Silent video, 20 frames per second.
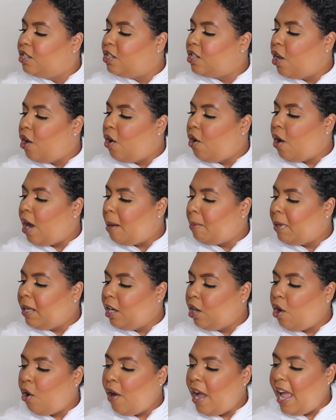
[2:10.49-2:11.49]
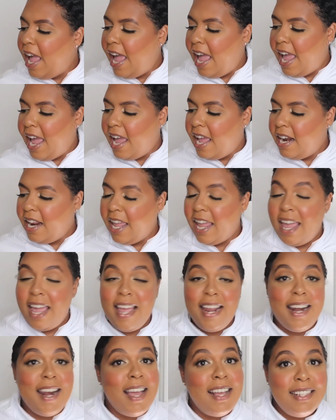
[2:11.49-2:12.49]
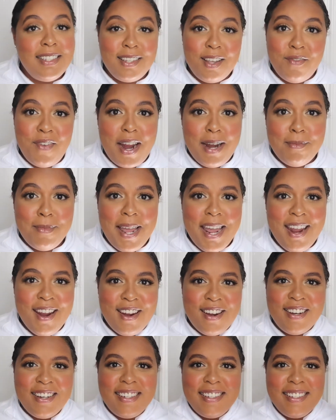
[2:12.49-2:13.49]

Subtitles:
So I'm gonna go ahead and divide my hair.